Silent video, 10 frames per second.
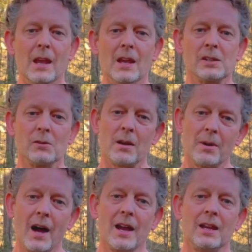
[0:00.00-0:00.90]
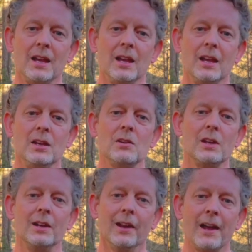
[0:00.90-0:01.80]
So when I'm hiking,
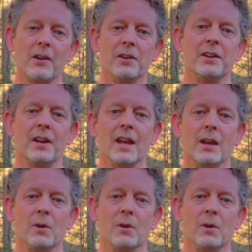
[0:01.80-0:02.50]
usually later in the day